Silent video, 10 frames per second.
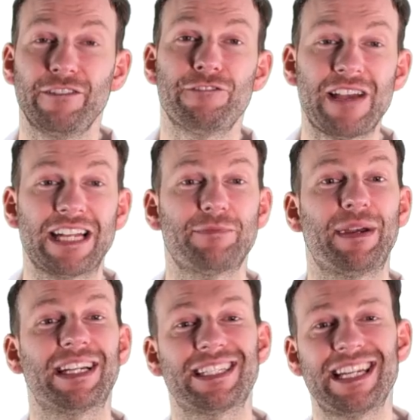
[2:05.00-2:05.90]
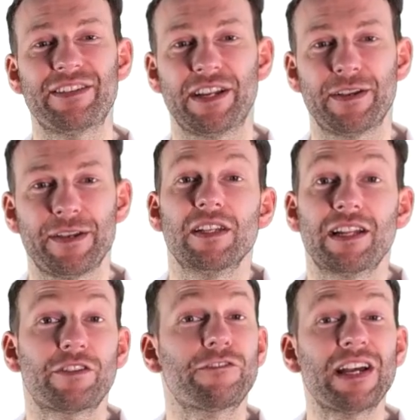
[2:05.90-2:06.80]
infect bacteria.
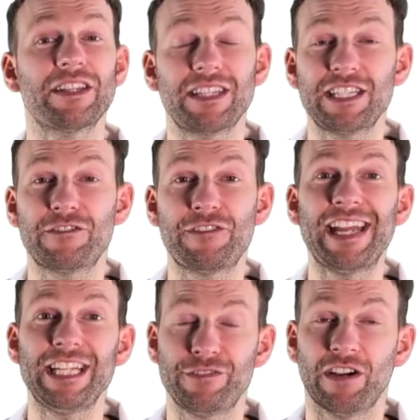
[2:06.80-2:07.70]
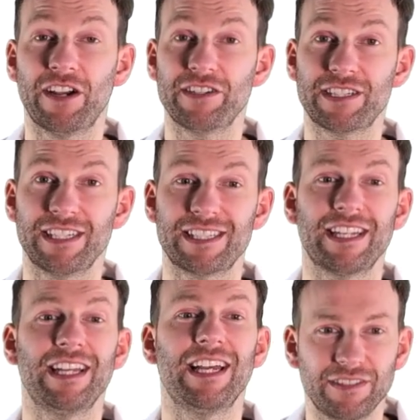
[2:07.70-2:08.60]
Now, the fact that these phage
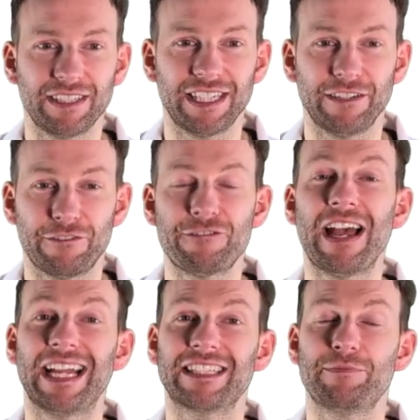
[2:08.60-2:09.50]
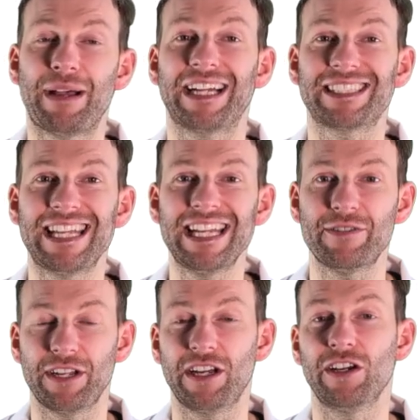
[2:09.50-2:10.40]
viruses infect
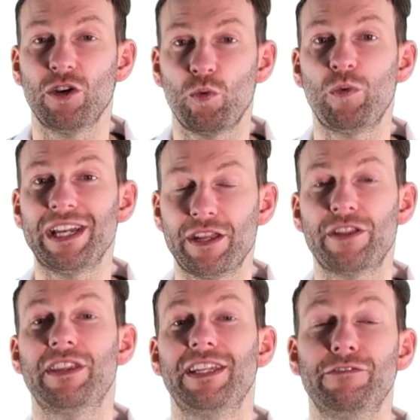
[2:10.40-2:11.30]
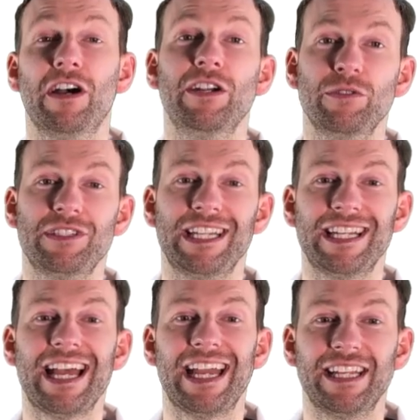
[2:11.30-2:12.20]
bacteria with the viral
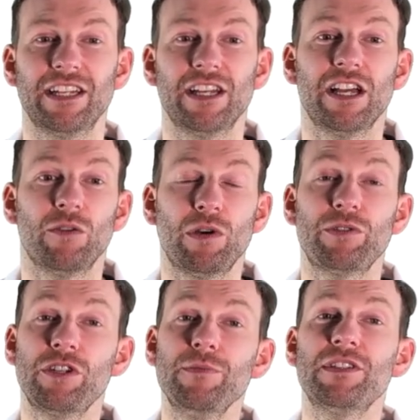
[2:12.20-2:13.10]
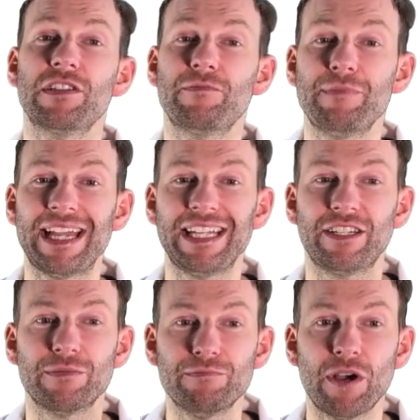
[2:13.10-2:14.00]
DNA, well, humans have
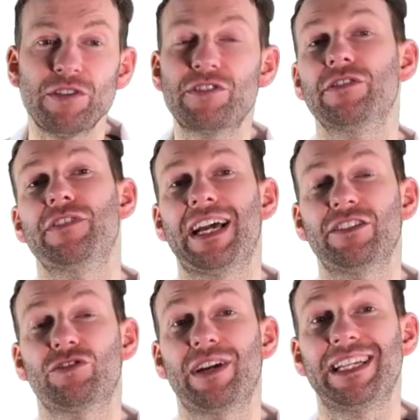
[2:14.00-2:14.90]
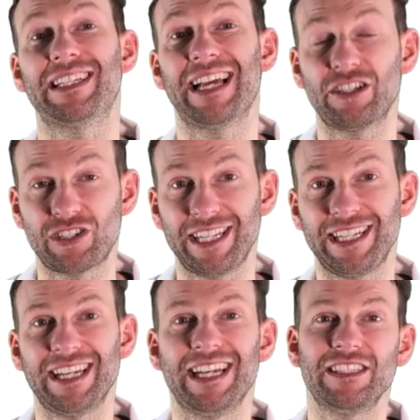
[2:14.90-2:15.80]
made the most of that trait and
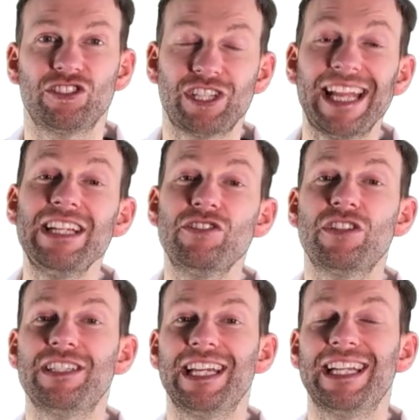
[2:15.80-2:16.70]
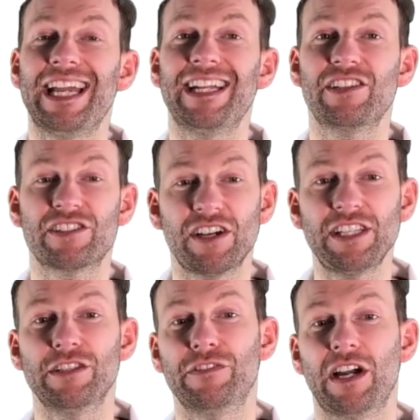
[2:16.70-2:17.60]
actually changed the DNA
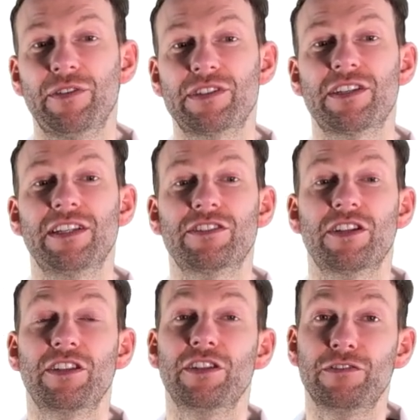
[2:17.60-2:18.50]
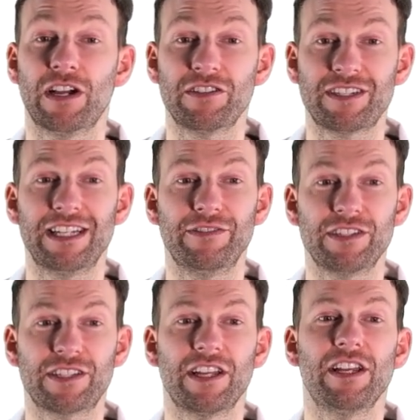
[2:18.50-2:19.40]
inside the virus so that the virus
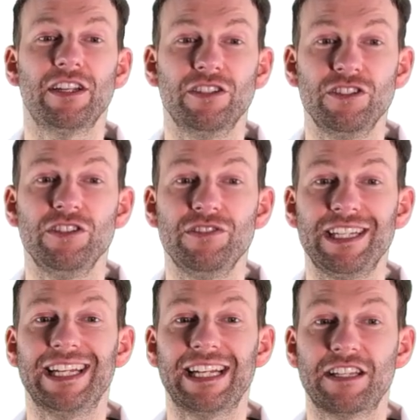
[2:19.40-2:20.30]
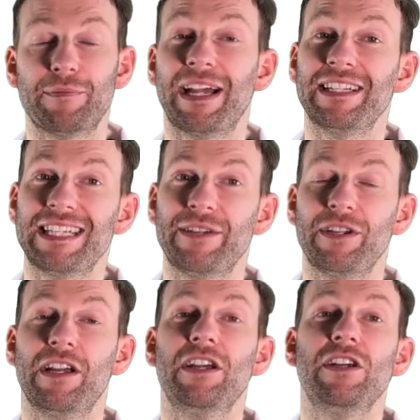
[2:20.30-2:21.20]
delivers new DNA to the
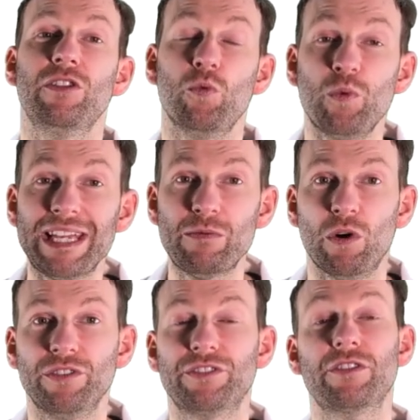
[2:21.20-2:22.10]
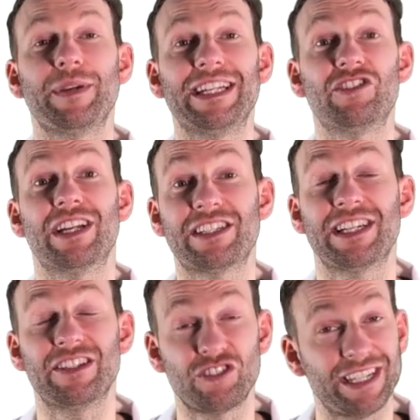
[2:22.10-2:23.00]
bacteria that we want so we can
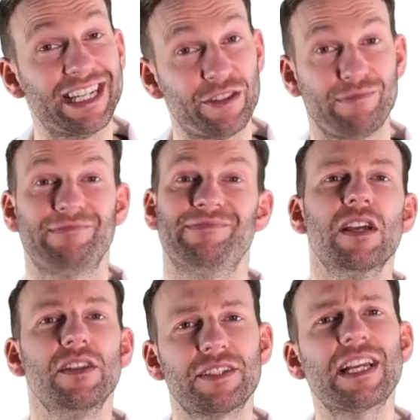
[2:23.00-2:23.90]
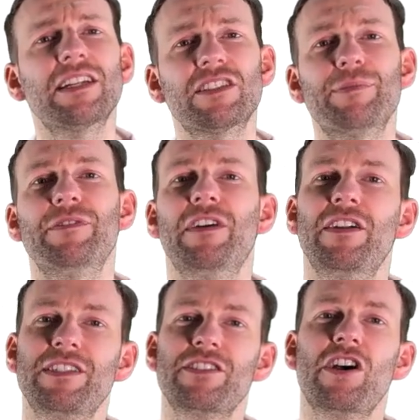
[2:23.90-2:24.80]
genetically engineer them. The second type of
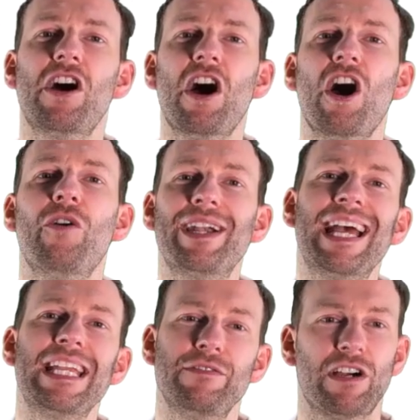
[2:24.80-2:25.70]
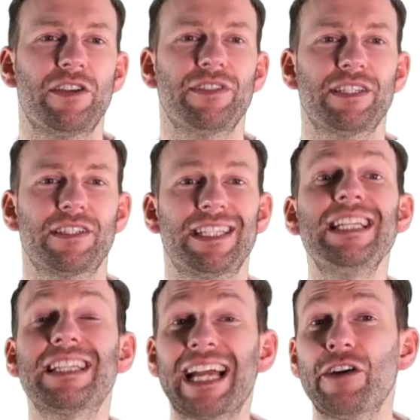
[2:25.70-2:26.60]
viruses are RNA viruses.
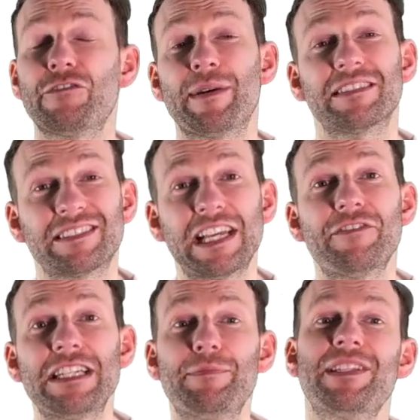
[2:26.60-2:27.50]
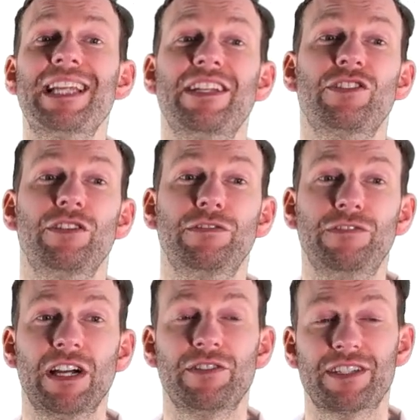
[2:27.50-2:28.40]
These account for about 70% of
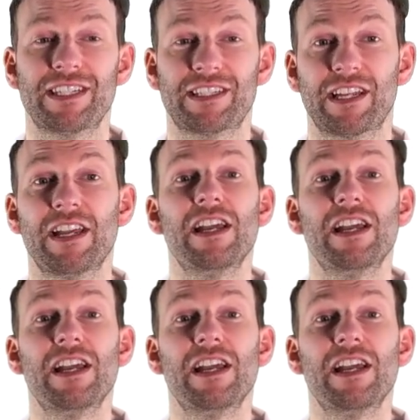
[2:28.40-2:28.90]
viruses.